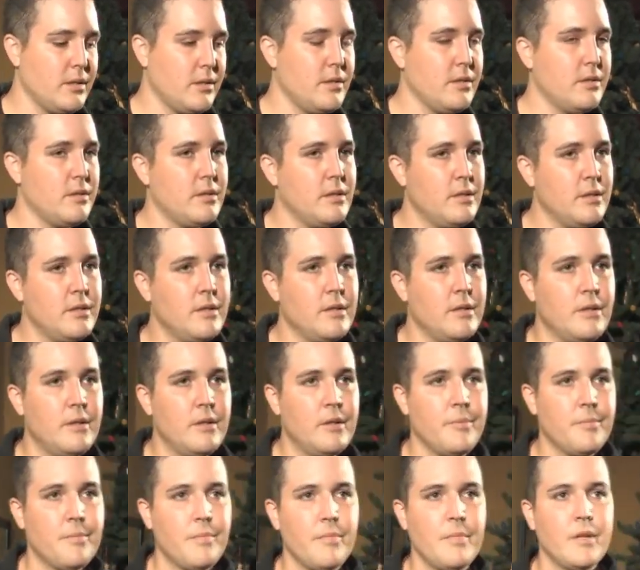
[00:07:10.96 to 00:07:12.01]
plants did
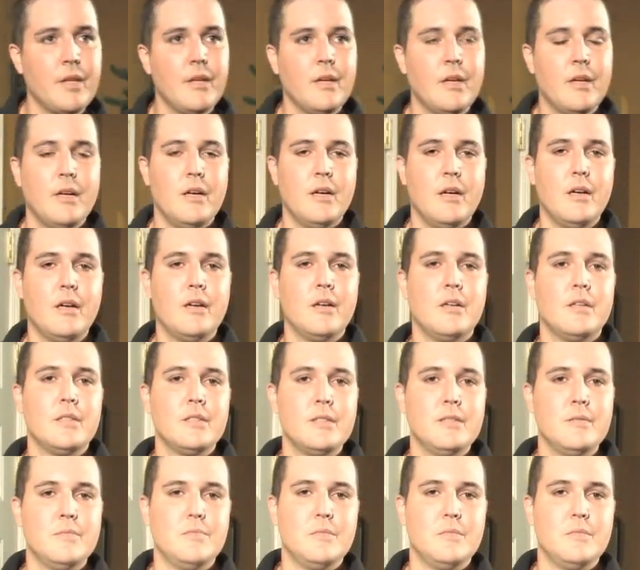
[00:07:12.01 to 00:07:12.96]
you have?